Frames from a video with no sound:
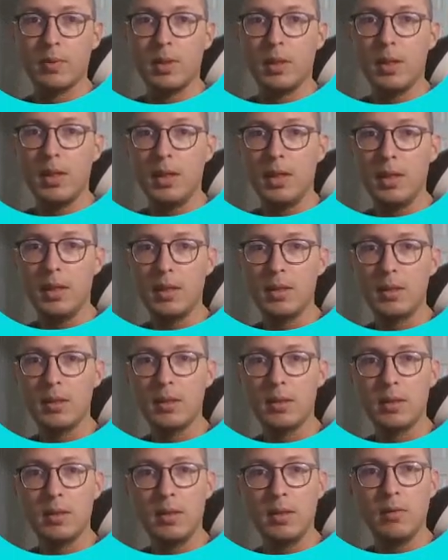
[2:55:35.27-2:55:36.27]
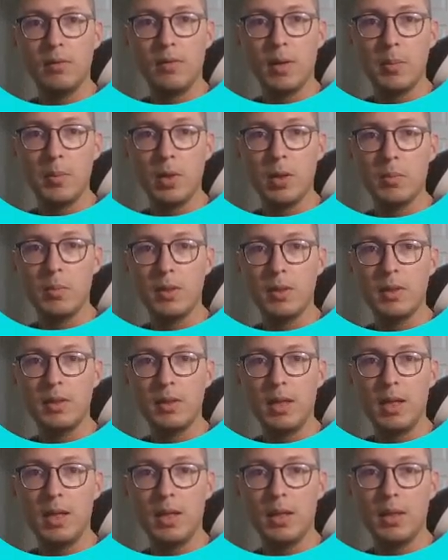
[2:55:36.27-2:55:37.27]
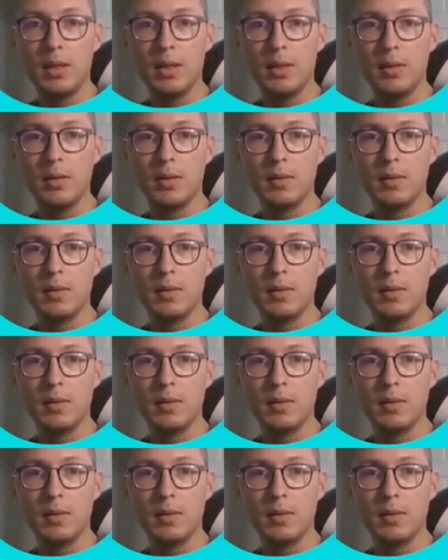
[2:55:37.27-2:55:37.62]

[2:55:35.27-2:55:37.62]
and if I'm not mistaken,